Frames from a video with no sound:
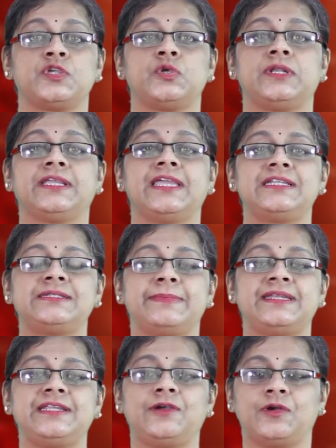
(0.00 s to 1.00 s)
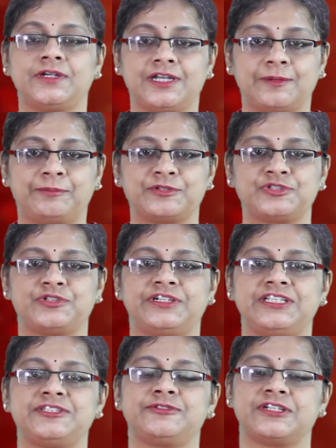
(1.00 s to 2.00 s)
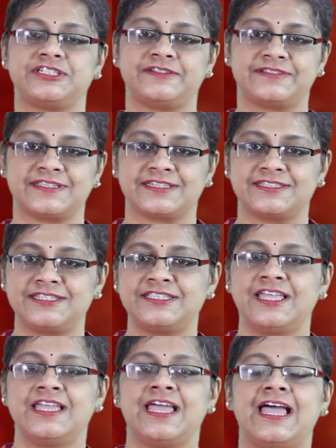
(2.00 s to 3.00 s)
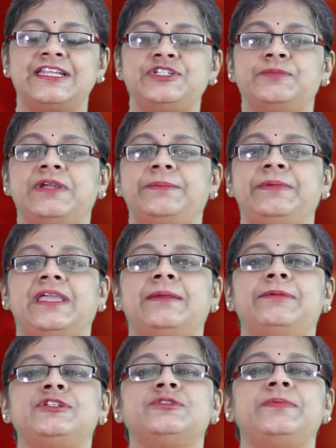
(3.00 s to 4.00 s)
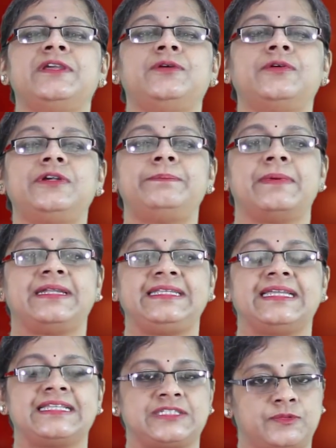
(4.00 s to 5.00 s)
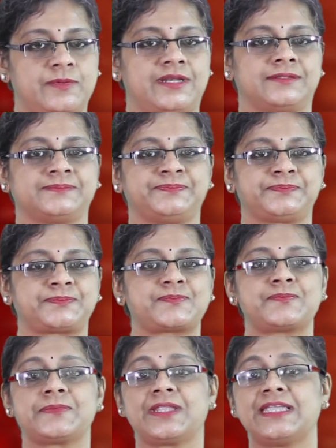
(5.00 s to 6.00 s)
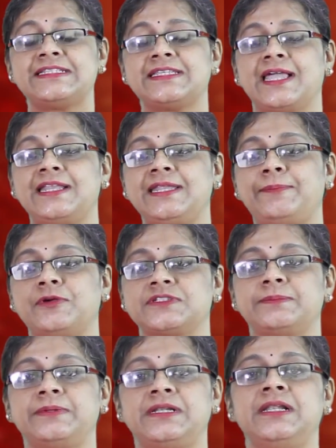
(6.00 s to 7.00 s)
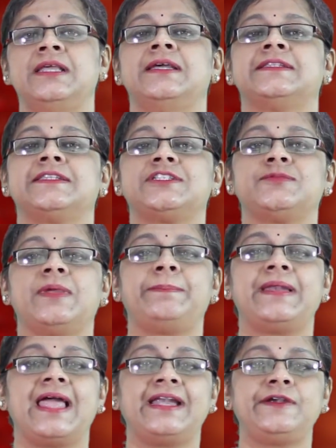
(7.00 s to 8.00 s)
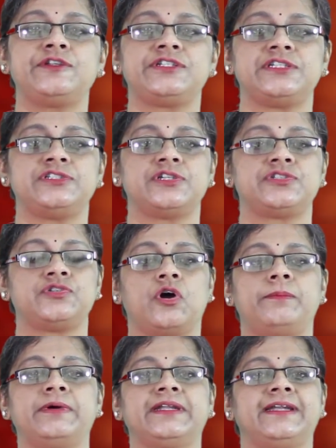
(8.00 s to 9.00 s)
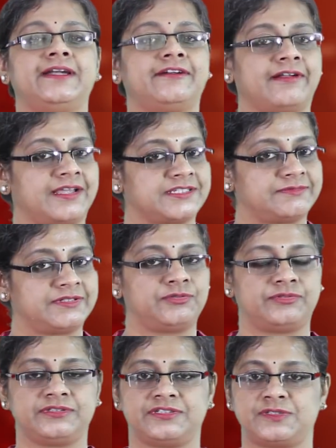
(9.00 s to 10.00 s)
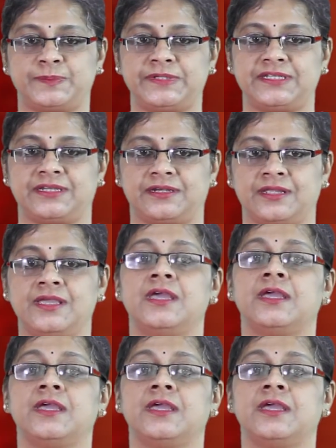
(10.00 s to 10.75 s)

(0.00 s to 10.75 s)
You will get many golden opportunities to achieve success and you might be able to make good money as well. It's highly possible that you may plan to change your job or get a transfer during this period.